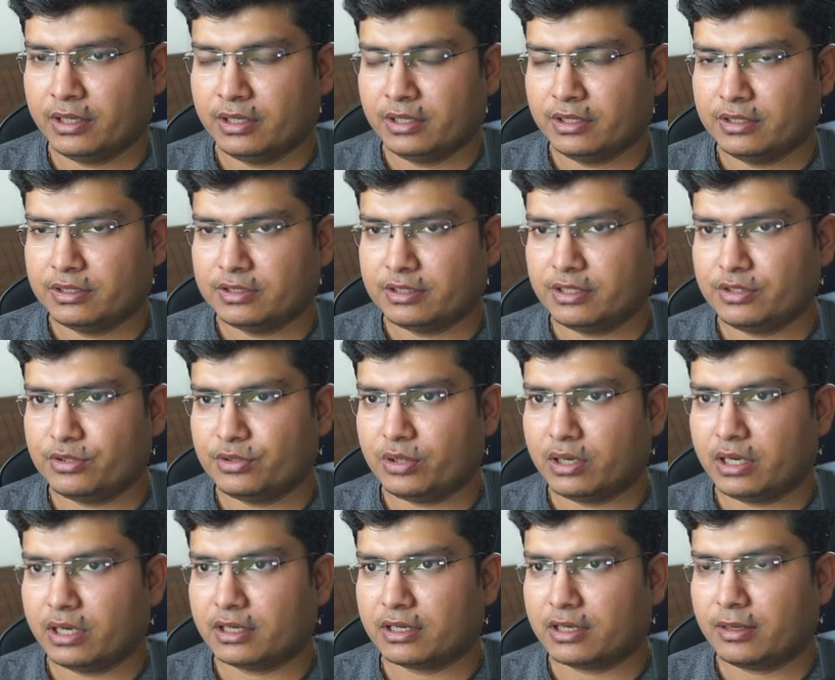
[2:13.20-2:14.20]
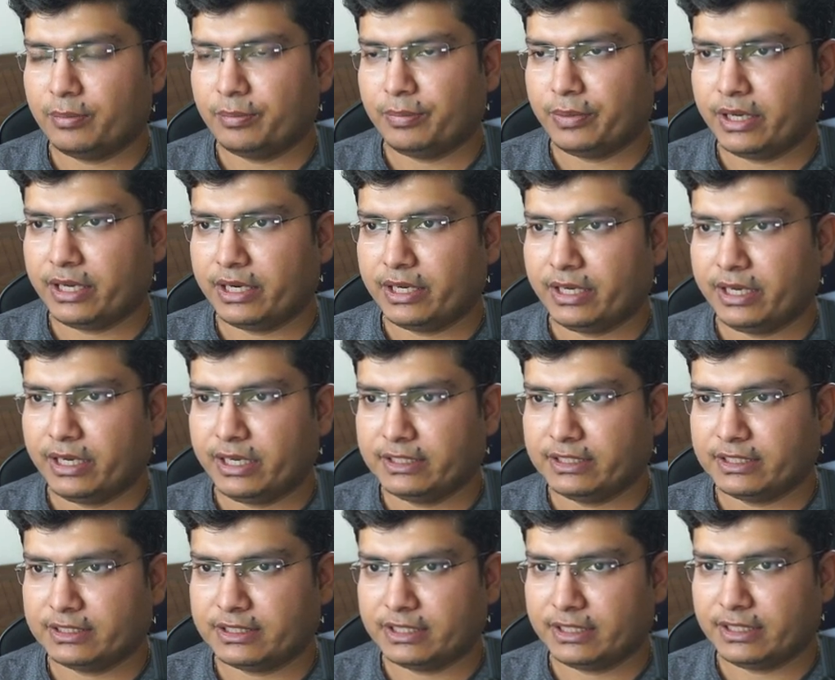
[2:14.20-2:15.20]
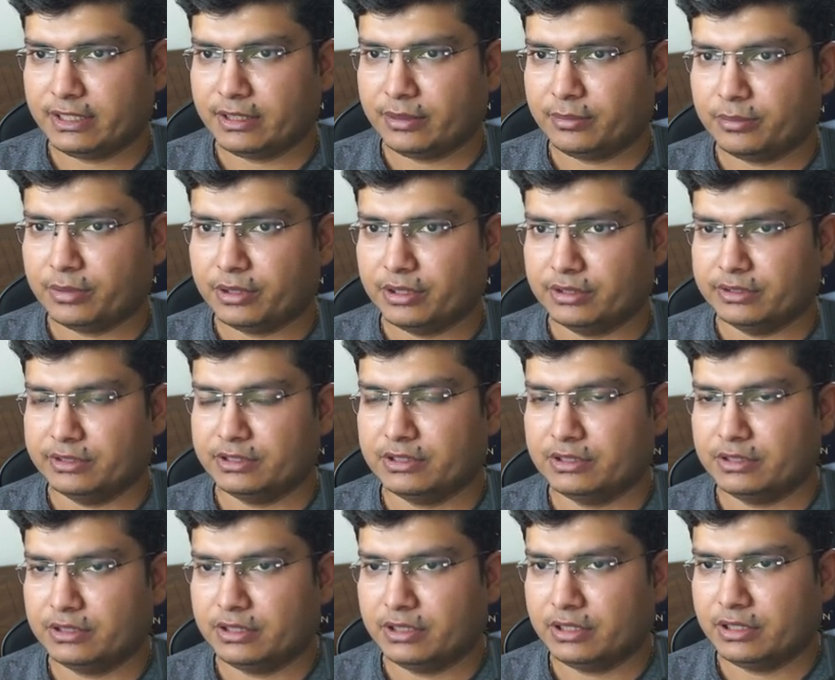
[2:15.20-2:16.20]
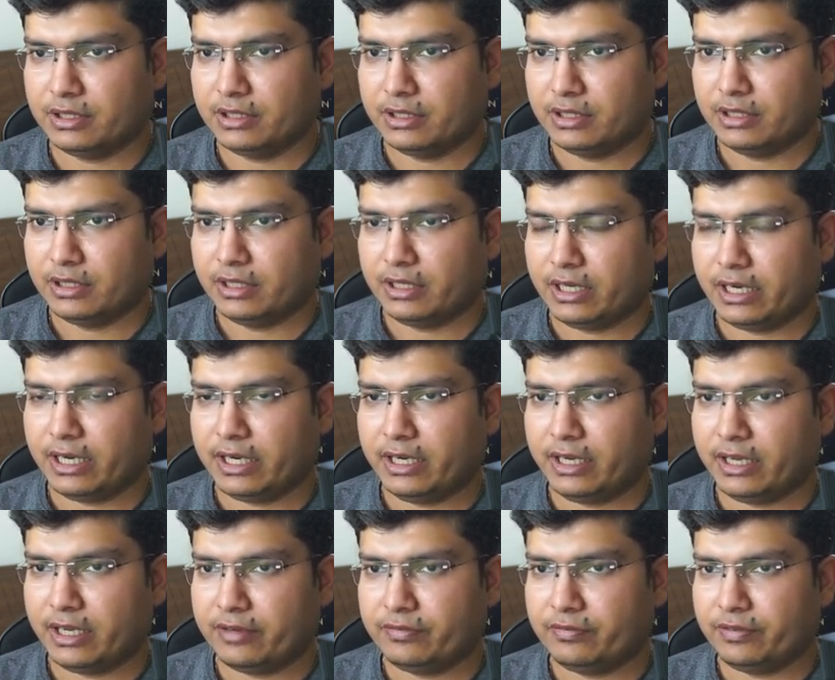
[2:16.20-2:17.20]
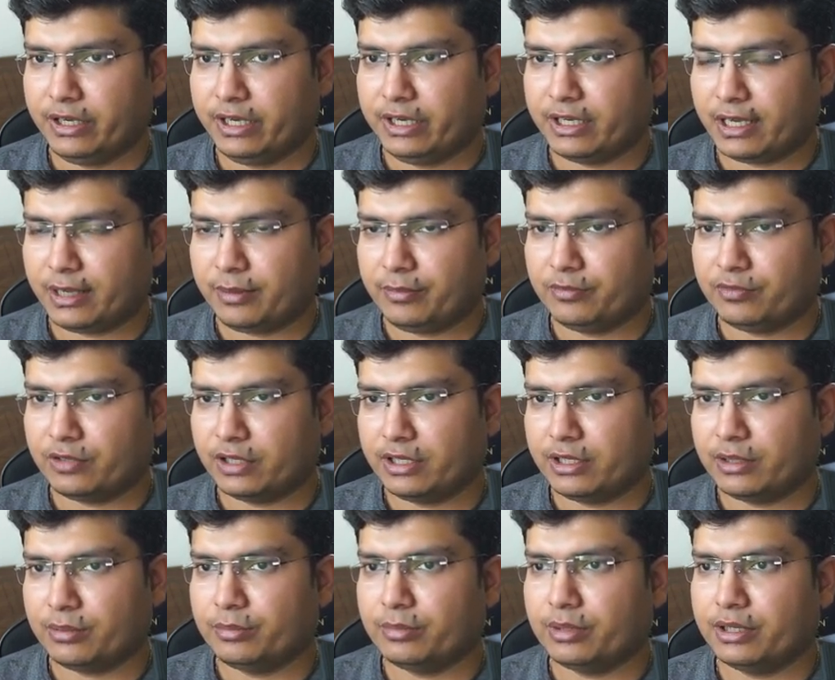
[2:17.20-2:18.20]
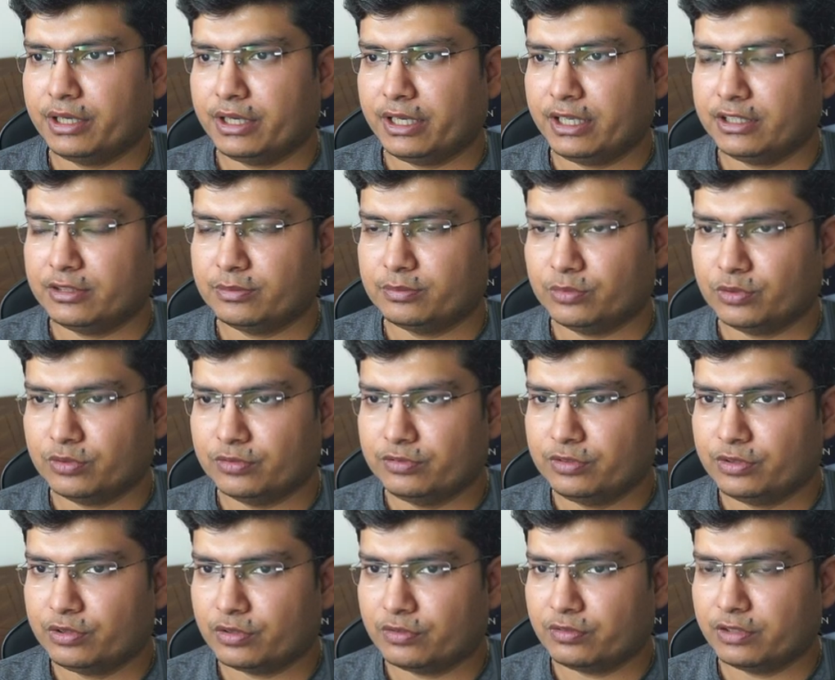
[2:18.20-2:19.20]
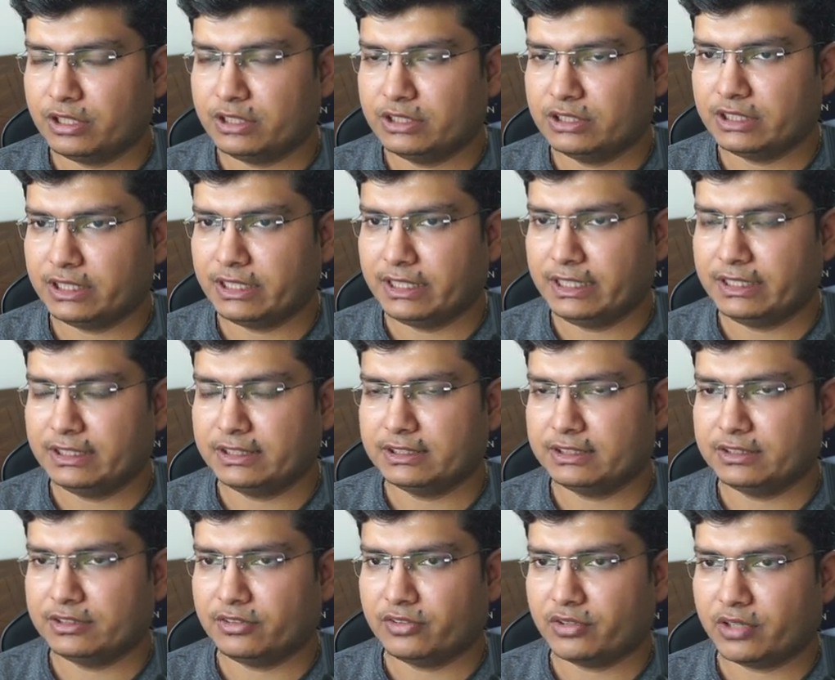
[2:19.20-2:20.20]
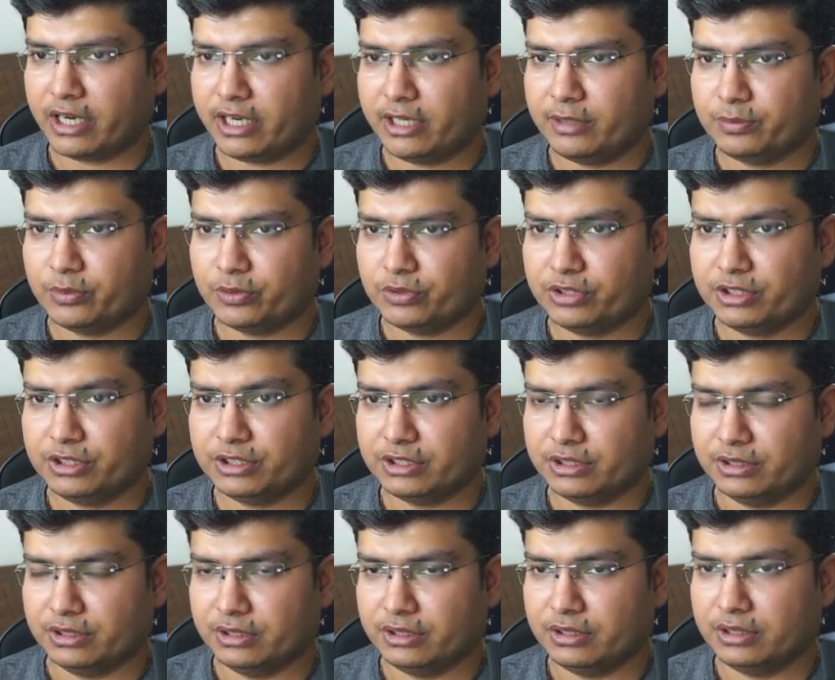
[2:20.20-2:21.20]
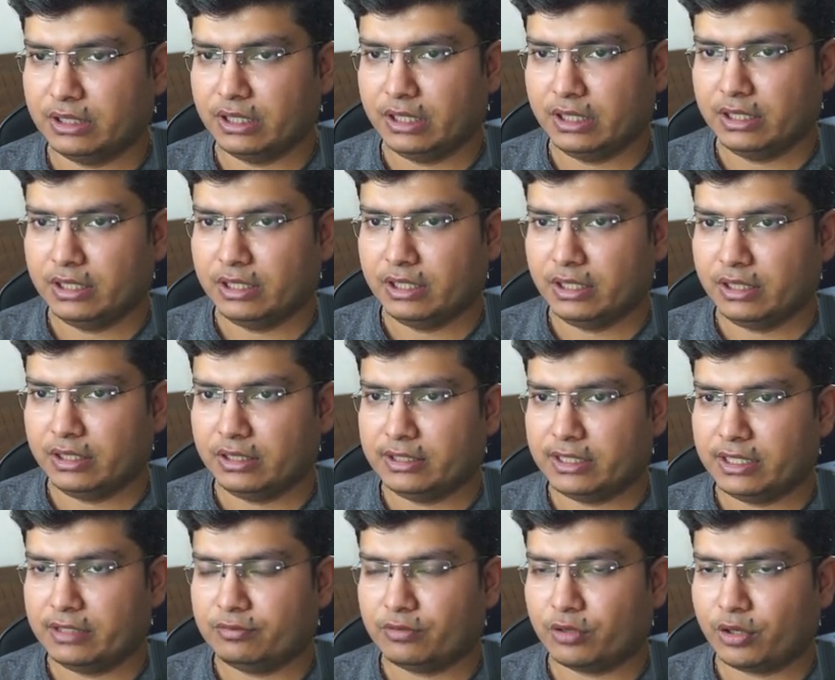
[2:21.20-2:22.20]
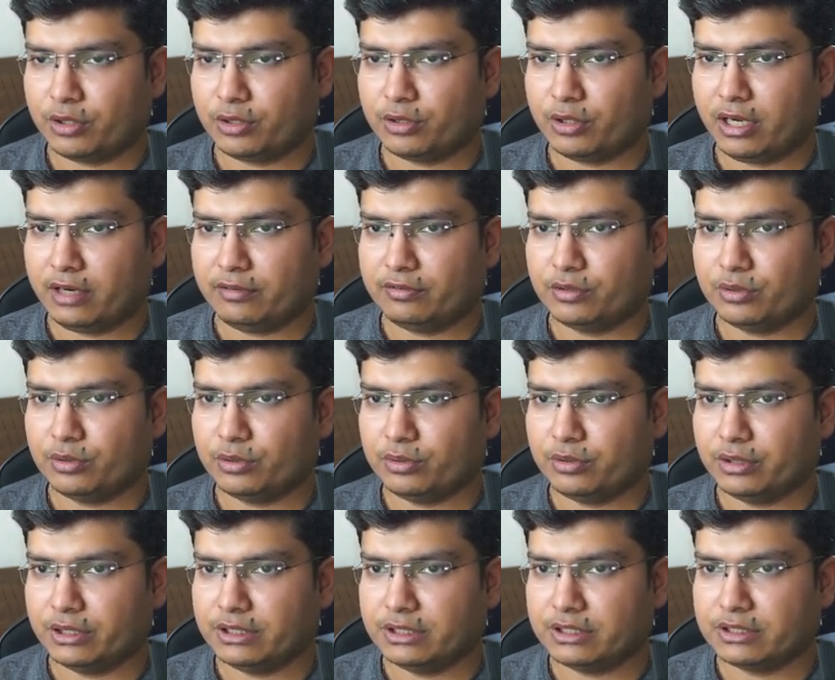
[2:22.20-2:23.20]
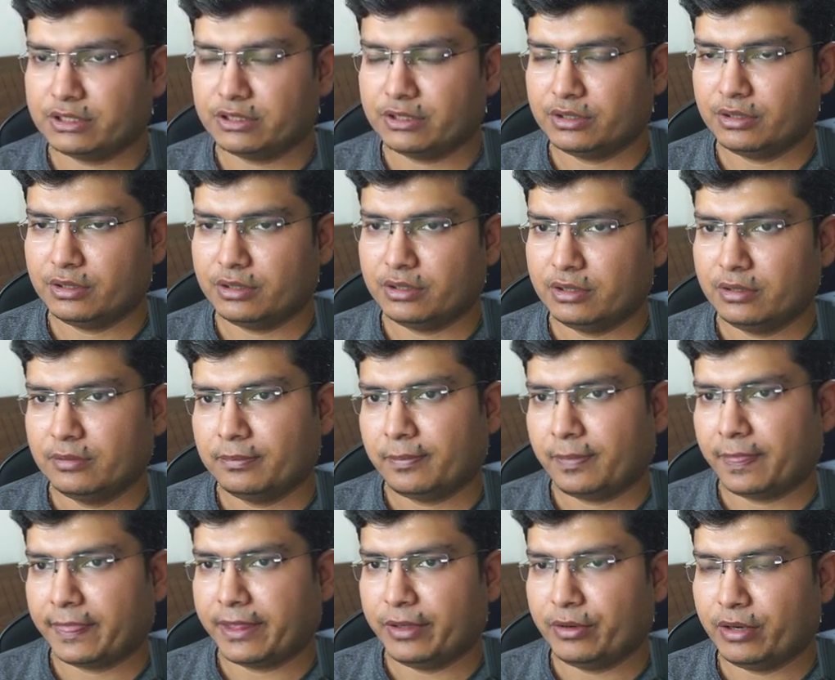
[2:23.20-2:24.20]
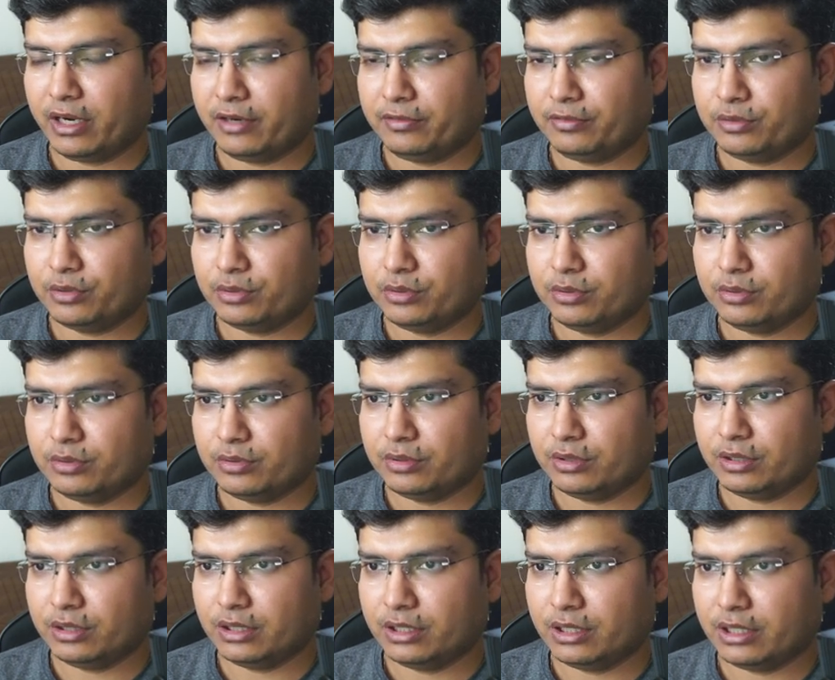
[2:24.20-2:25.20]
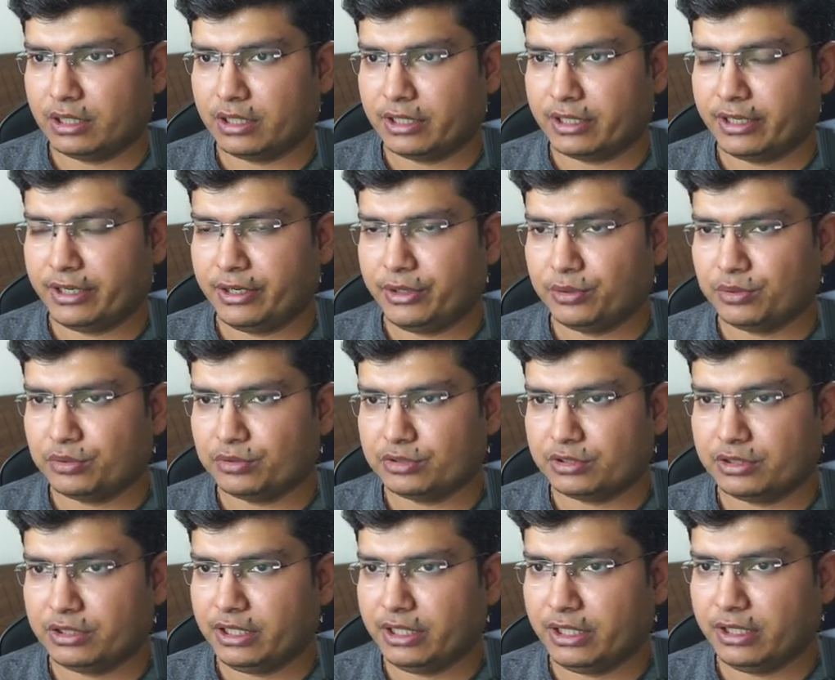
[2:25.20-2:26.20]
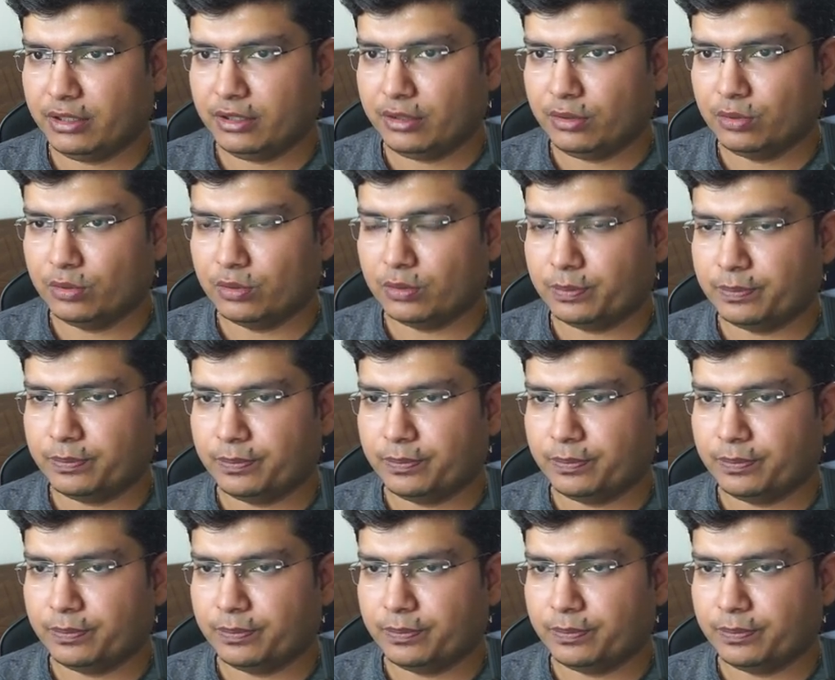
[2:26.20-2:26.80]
Since you are comparing adjacent numbers, and every time one number is moved towards its right position, then what you have to do is you have to reduce the loop